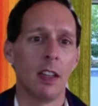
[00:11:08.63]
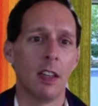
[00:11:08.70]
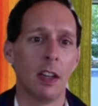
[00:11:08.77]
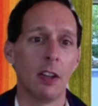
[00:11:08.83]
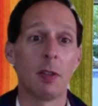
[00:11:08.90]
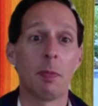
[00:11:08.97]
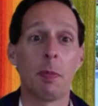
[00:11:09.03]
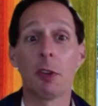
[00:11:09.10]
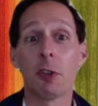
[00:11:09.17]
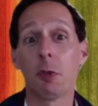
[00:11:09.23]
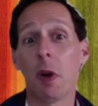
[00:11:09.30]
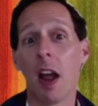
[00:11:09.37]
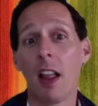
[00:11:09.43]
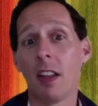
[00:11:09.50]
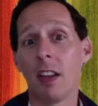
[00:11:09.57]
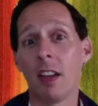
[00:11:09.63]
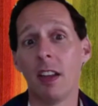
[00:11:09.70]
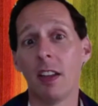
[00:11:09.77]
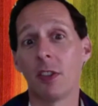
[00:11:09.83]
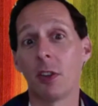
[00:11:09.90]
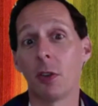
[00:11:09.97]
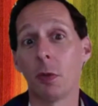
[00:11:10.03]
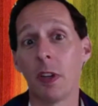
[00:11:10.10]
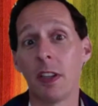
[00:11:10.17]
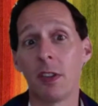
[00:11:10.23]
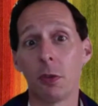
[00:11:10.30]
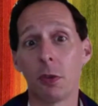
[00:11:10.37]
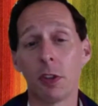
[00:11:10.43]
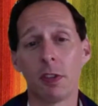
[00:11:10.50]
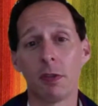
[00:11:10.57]
Now, spirituality is a
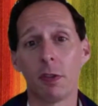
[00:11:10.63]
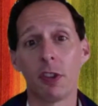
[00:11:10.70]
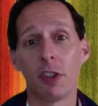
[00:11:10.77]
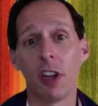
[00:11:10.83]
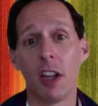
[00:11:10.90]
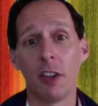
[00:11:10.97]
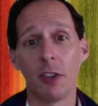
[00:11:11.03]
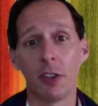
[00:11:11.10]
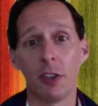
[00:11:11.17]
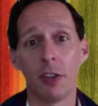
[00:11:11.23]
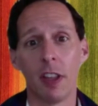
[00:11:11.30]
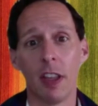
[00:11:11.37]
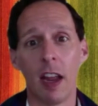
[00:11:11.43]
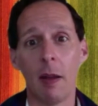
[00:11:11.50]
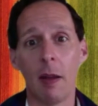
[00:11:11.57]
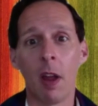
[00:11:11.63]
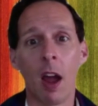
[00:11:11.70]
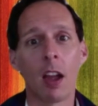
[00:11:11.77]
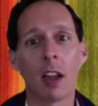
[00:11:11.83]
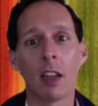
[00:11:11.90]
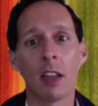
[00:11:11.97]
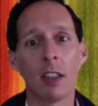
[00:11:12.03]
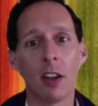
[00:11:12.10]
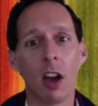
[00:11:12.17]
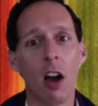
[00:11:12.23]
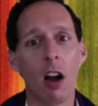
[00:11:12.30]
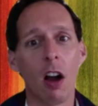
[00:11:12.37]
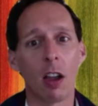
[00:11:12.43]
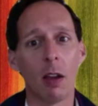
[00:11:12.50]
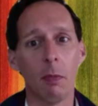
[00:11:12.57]
resource for shelter that I'm not going to
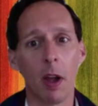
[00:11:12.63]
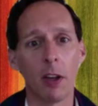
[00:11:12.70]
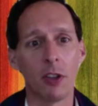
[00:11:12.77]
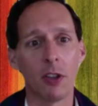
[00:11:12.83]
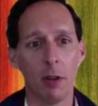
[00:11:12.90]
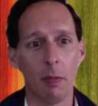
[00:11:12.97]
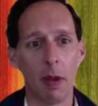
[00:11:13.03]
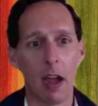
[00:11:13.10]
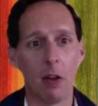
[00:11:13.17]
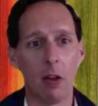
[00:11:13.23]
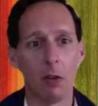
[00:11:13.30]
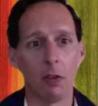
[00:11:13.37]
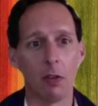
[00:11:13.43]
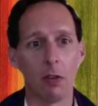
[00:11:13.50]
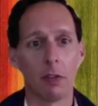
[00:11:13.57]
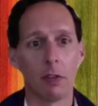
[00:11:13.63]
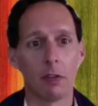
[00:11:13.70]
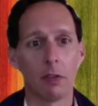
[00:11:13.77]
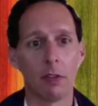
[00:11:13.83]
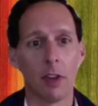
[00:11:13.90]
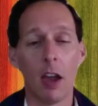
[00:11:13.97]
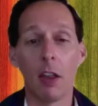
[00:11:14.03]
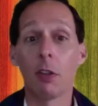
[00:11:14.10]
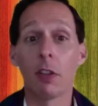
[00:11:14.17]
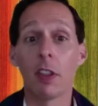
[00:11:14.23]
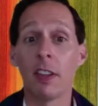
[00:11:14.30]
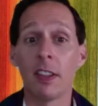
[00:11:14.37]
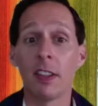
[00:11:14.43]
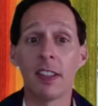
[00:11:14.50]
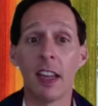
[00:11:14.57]
talk much about, other
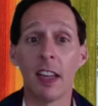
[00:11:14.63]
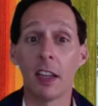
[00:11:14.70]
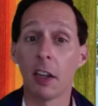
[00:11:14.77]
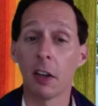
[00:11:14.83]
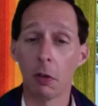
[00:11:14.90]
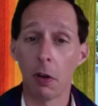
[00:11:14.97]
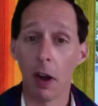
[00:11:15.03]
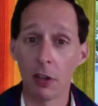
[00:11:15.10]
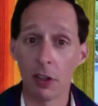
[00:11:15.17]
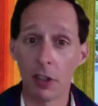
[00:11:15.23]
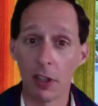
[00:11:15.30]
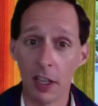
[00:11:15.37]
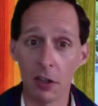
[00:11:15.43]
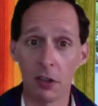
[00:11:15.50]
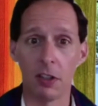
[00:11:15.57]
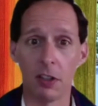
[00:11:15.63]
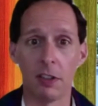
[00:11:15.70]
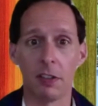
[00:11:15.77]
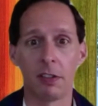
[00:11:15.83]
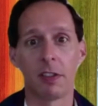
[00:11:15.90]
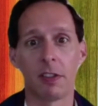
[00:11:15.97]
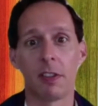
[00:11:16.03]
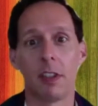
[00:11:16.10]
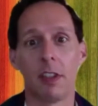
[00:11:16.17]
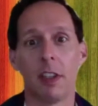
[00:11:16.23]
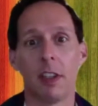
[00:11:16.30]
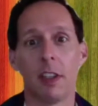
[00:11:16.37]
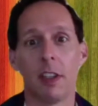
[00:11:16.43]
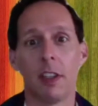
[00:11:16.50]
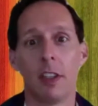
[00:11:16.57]
than to say congratulations.
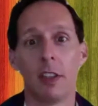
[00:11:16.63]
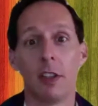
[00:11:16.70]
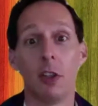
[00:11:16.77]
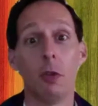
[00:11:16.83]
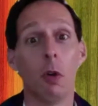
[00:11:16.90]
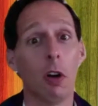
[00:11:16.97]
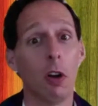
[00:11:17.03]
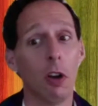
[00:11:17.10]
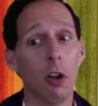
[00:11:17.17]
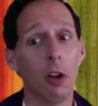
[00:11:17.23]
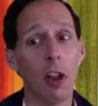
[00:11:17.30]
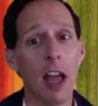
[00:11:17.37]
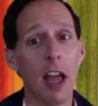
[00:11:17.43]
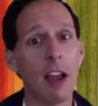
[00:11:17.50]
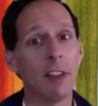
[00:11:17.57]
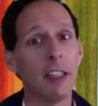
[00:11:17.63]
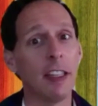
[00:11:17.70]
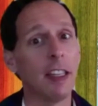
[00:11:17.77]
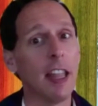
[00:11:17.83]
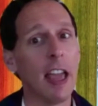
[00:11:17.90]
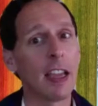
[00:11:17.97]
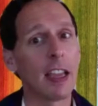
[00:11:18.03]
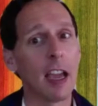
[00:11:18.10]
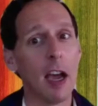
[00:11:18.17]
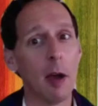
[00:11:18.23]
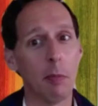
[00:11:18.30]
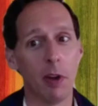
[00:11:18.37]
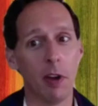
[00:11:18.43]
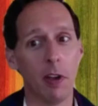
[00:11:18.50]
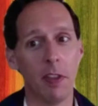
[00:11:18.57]
You all have a leg
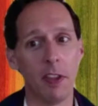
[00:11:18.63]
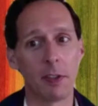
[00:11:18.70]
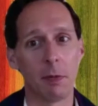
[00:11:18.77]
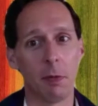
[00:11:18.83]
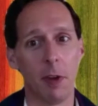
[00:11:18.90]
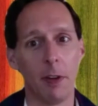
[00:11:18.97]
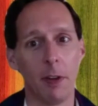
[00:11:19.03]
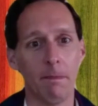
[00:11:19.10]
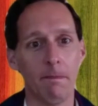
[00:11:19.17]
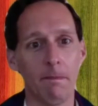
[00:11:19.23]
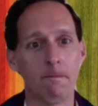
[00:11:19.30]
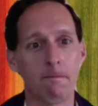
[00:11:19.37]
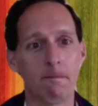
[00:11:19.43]
up on this one.